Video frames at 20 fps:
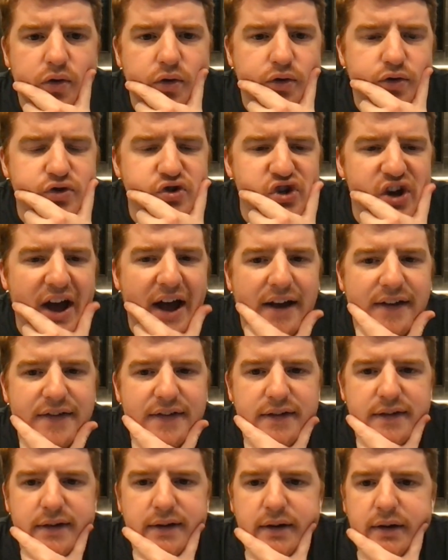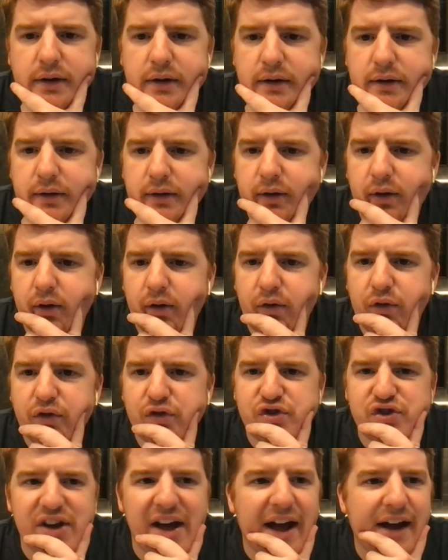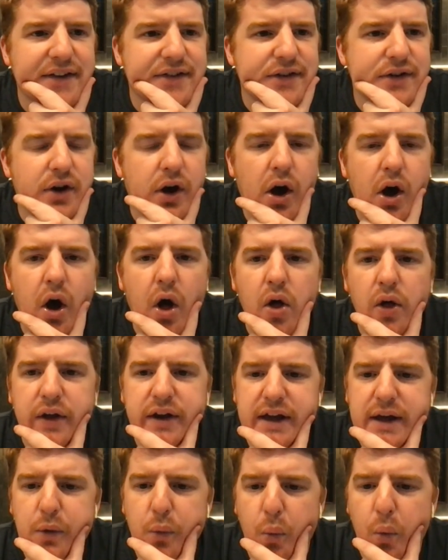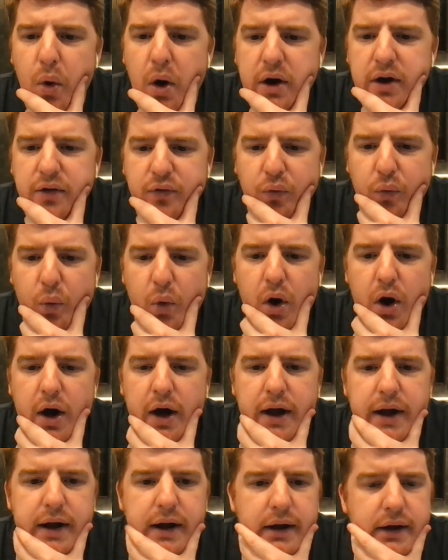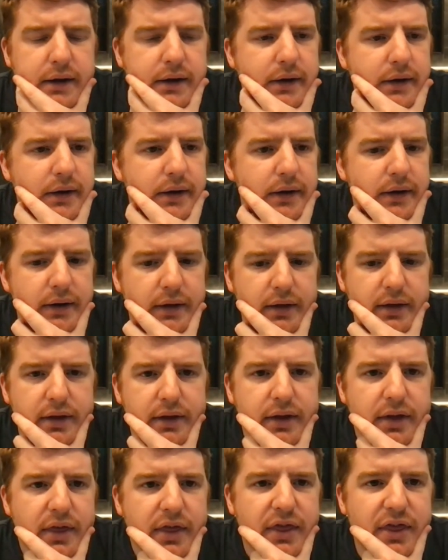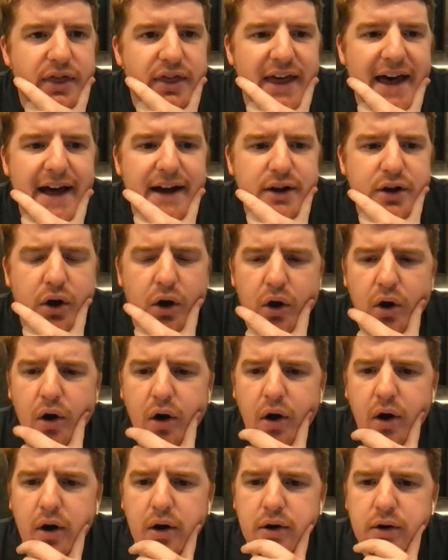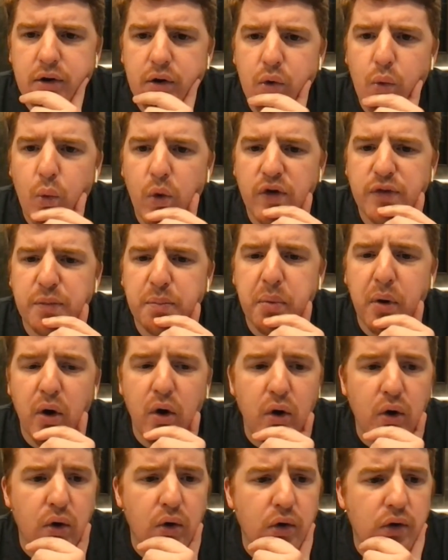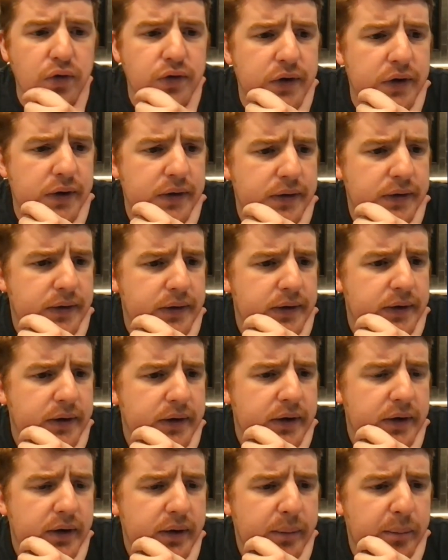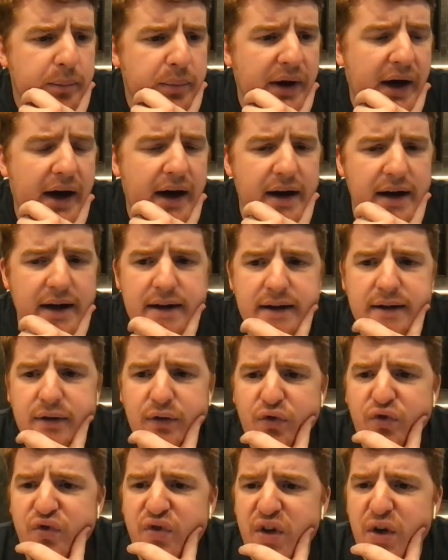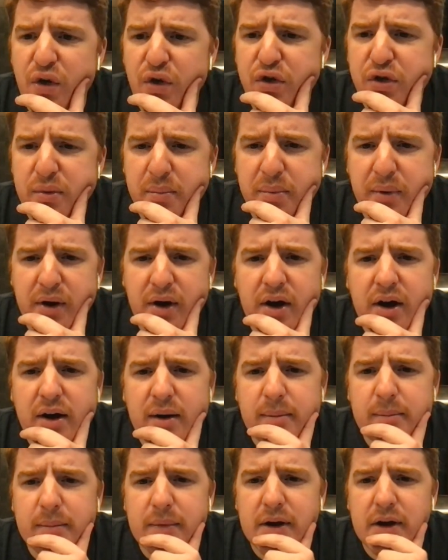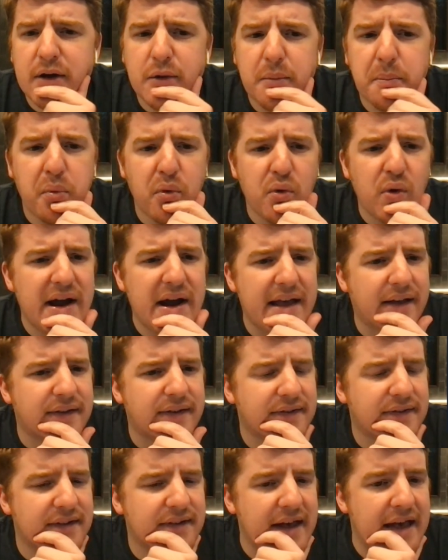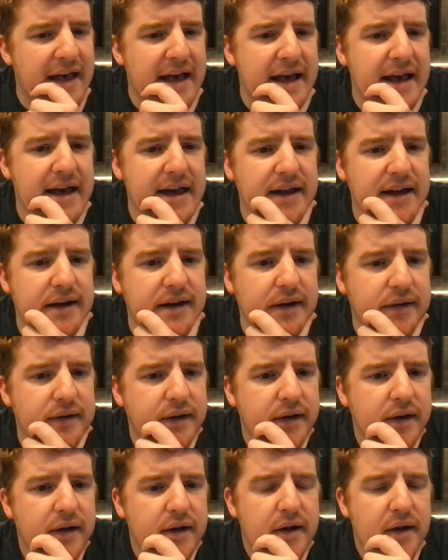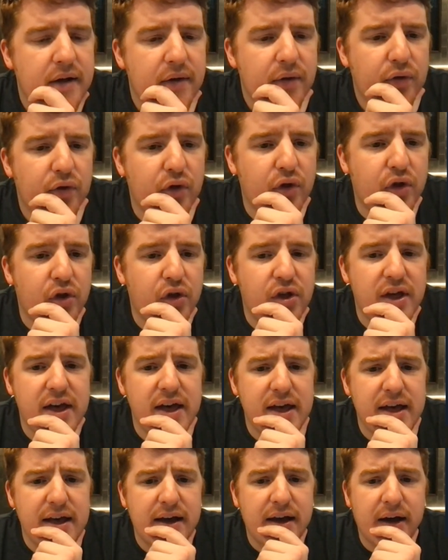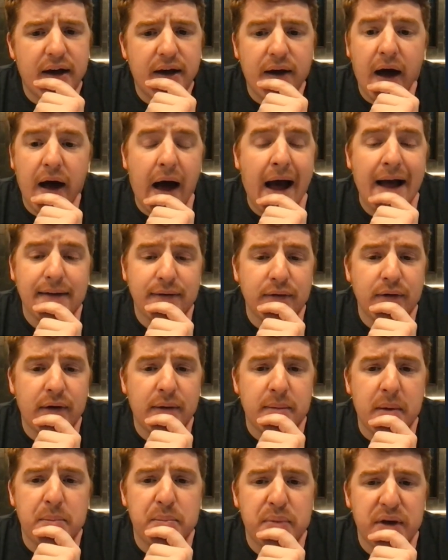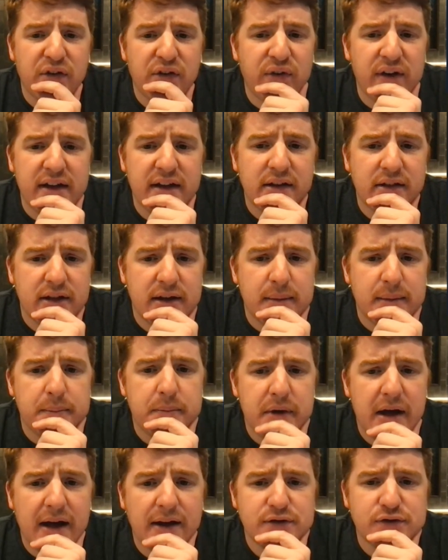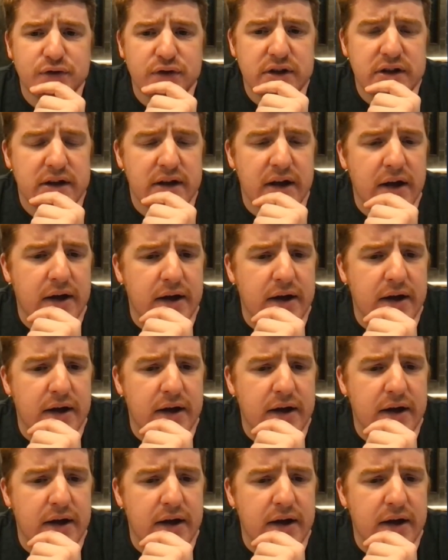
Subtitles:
Jackson Holliday, one of one. That card was pulled by Filth Bomb Breaks, and I am a big fan of them, actually,